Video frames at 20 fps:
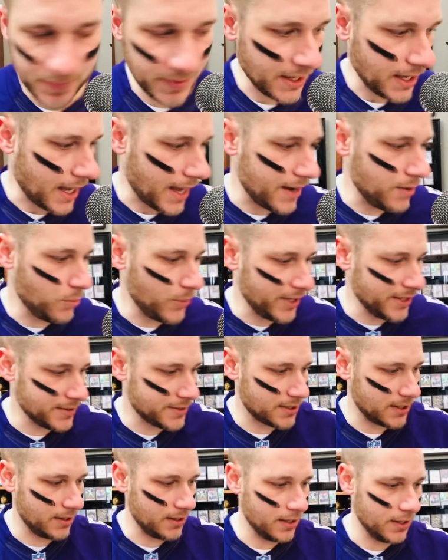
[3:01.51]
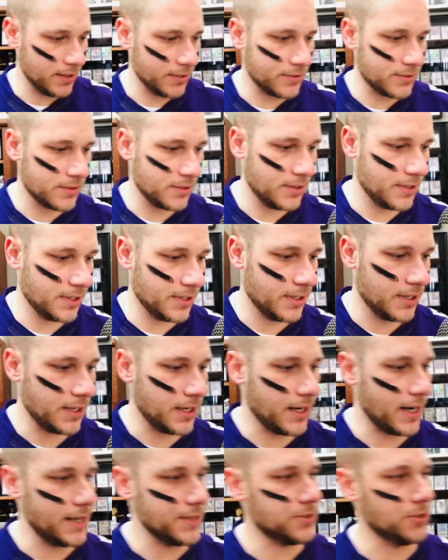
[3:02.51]
I went to this
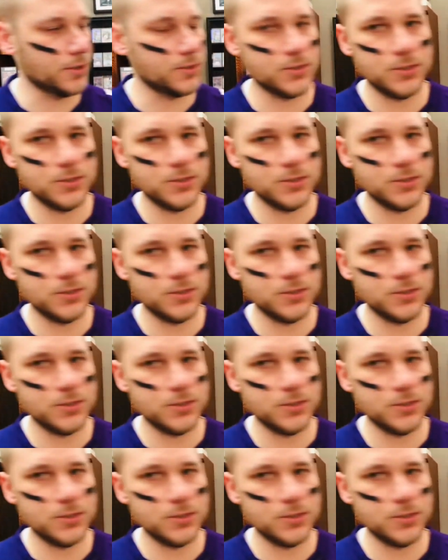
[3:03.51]
and I took